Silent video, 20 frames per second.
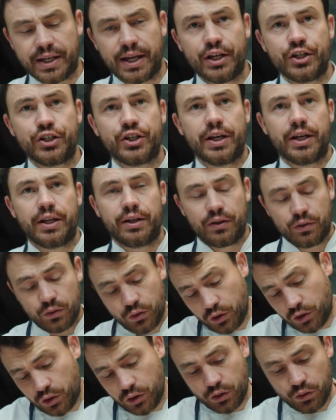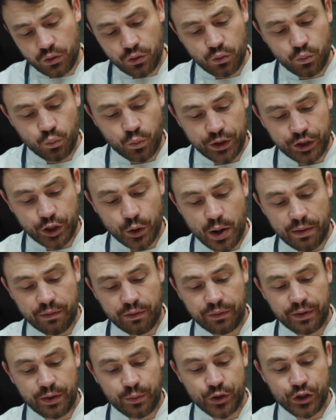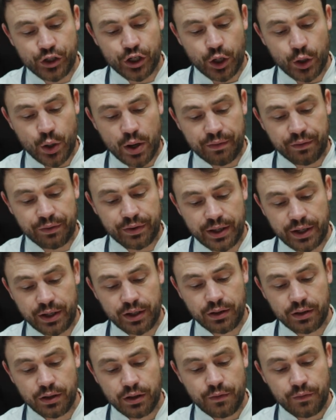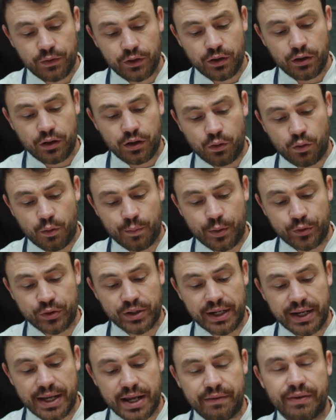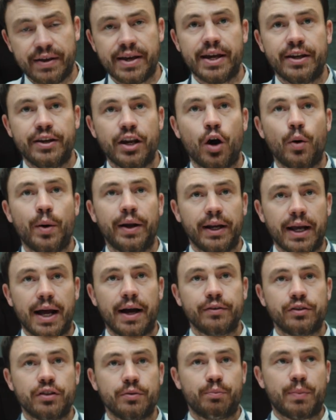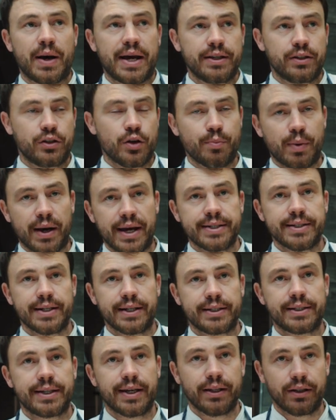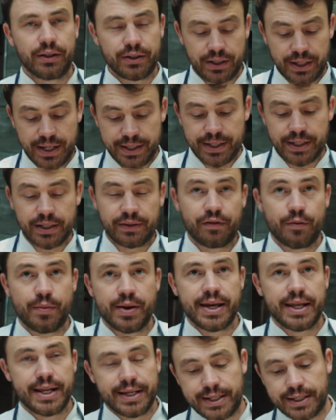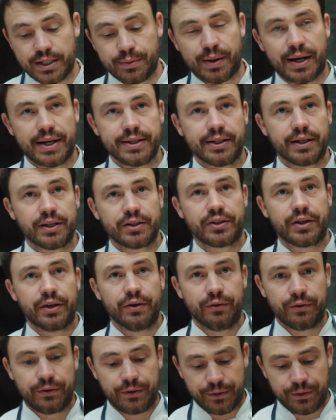kitchen, we do everything, we show you everything. I want people to leave here knowing how to do basic skills, and this is, for me, this is a basic skill.